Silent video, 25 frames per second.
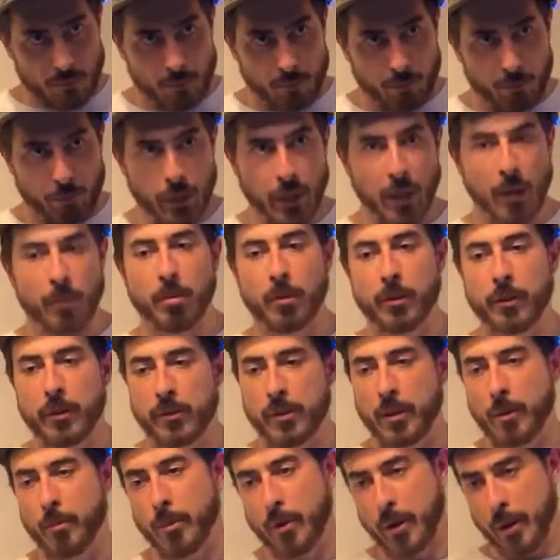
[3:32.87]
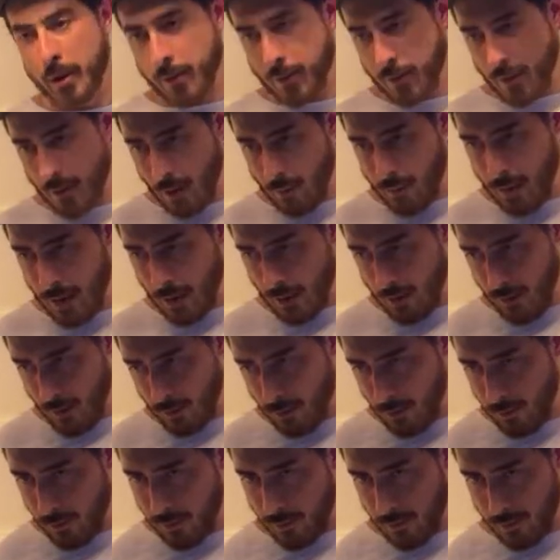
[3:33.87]
be able to summarize. I mean, I think
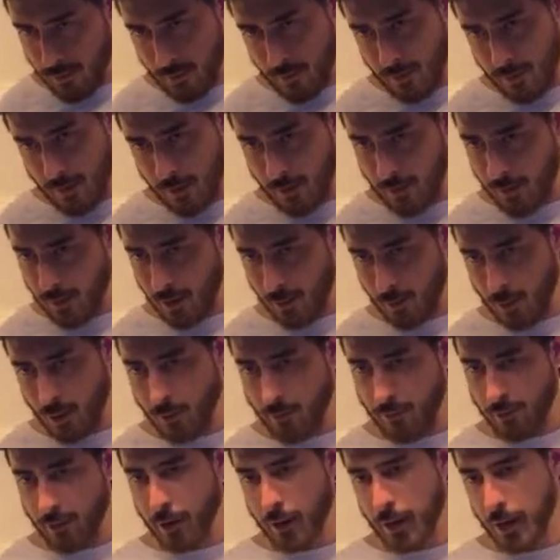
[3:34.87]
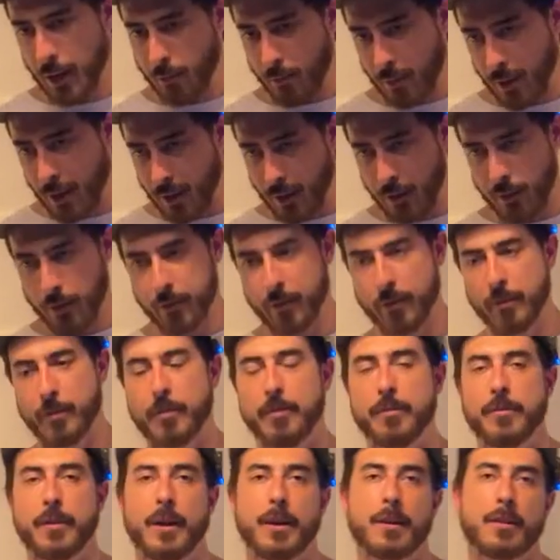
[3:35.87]
there's certain things that I'm going to forget because of the
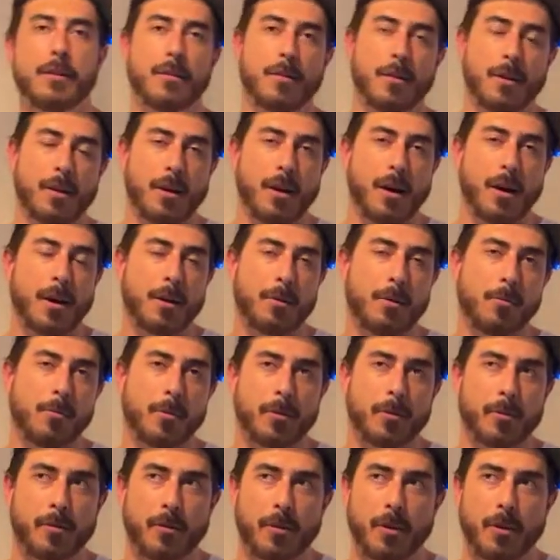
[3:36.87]
fact that I was,